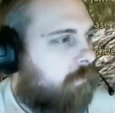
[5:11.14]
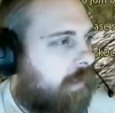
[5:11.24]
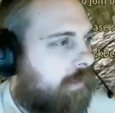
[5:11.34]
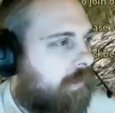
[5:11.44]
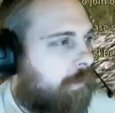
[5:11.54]

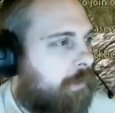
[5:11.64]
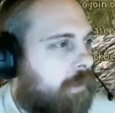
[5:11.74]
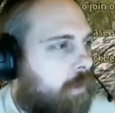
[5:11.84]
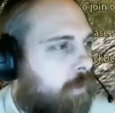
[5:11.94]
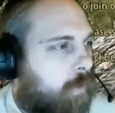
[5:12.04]
And there we
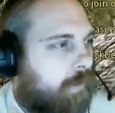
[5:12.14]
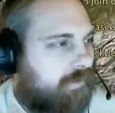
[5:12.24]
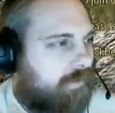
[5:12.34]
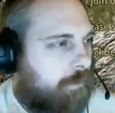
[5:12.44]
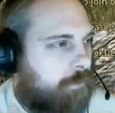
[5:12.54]
go.
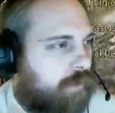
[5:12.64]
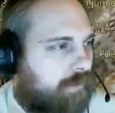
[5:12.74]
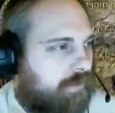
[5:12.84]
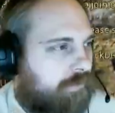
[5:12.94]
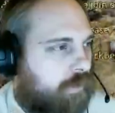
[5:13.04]
Quest
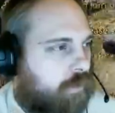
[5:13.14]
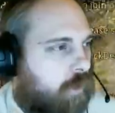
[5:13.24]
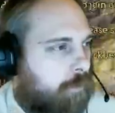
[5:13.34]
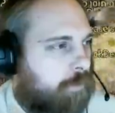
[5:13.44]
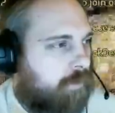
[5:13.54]
objective
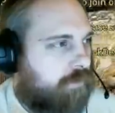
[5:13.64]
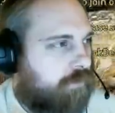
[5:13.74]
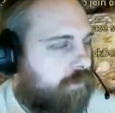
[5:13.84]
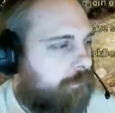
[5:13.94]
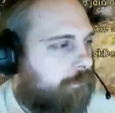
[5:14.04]

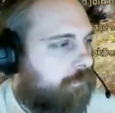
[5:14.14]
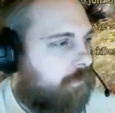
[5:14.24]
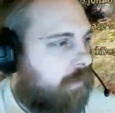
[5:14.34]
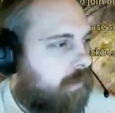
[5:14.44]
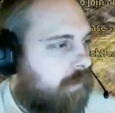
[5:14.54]
accomplished.
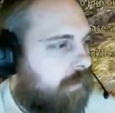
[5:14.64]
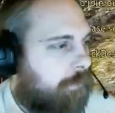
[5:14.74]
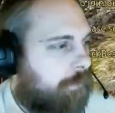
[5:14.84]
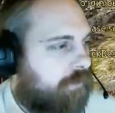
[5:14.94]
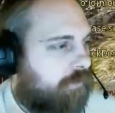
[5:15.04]

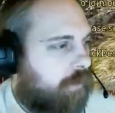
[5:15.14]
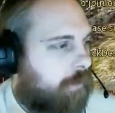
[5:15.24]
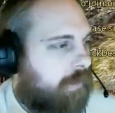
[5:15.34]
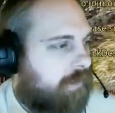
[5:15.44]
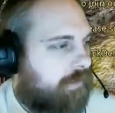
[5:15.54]
Let me just
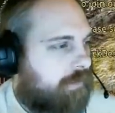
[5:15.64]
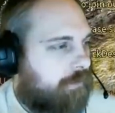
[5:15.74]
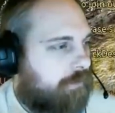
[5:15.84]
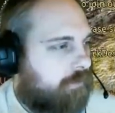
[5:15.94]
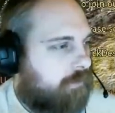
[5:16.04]
go ahead and
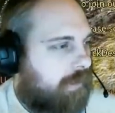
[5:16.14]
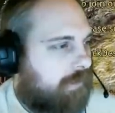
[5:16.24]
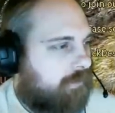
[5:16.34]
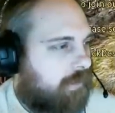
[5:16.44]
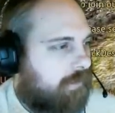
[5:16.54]
kill this
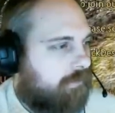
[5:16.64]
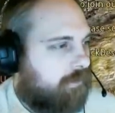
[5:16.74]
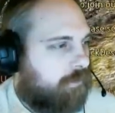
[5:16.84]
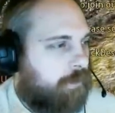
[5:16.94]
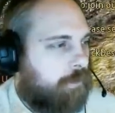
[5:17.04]
last guy
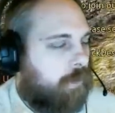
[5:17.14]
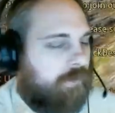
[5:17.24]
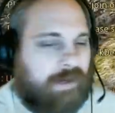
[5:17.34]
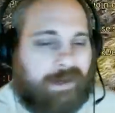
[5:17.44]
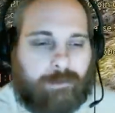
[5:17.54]
since we do
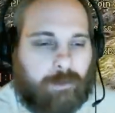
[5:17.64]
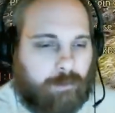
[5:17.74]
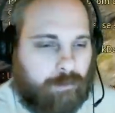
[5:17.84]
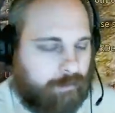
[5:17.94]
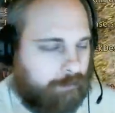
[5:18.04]
have aggro
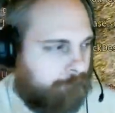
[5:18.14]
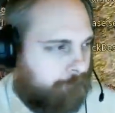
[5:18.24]
on him.